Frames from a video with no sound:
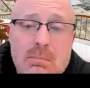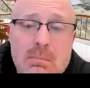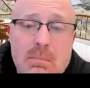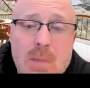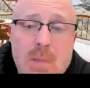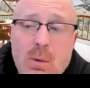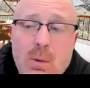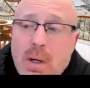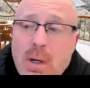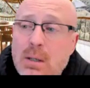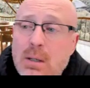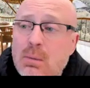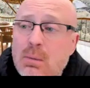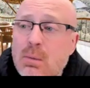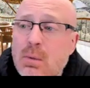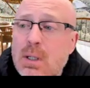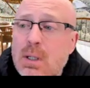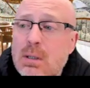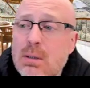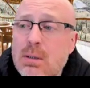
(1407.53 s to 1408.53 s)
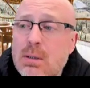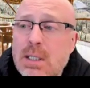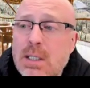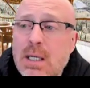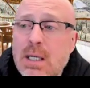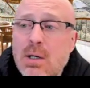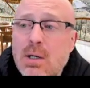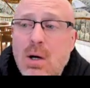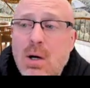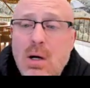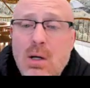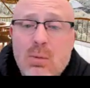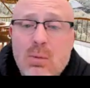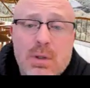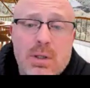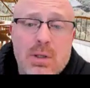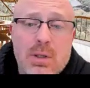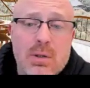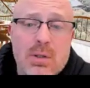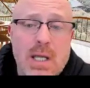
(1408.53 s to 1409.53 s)
All right, well, get on
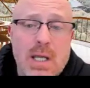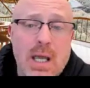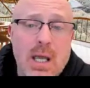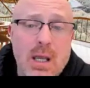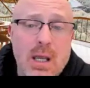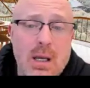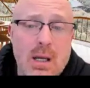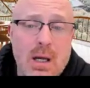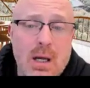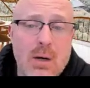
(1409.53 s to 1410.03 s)
with your day.